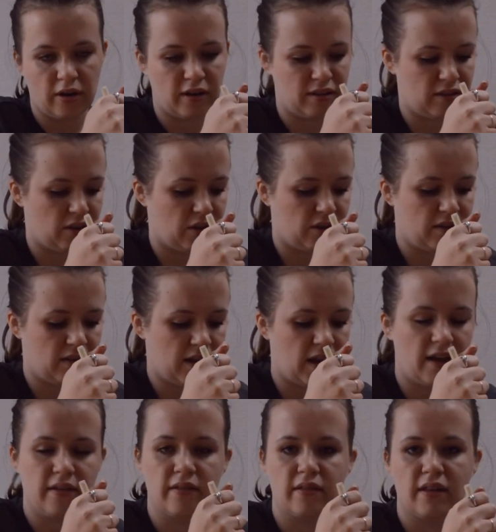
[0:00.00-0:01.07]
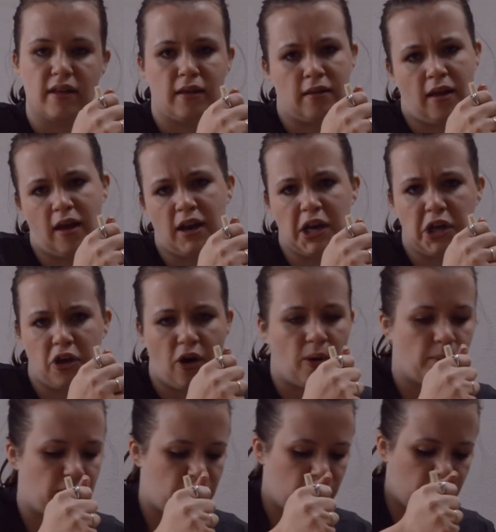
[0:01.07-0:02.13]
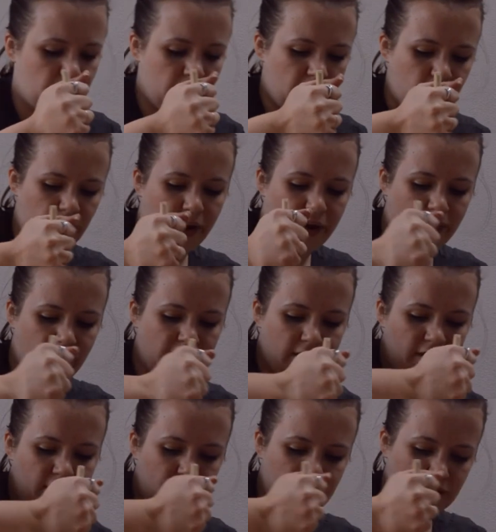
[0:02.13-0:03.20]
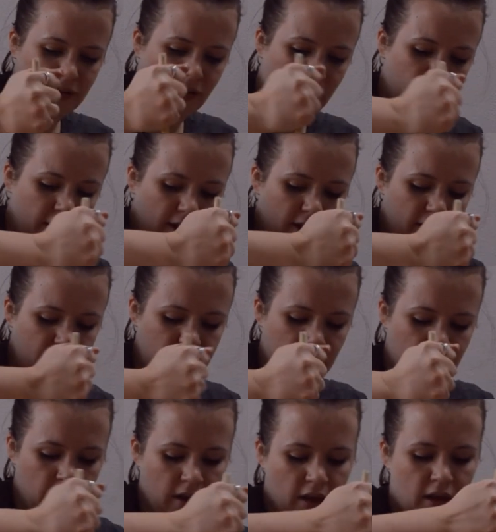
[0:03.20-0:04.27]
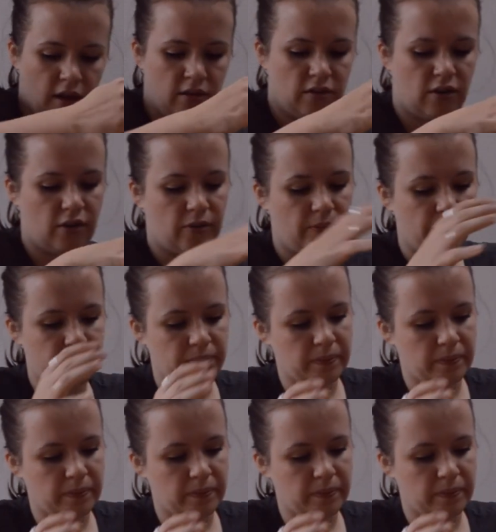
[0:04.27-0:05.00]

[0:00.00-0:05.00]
It looks kind of honeycomb is what I like to call it as. So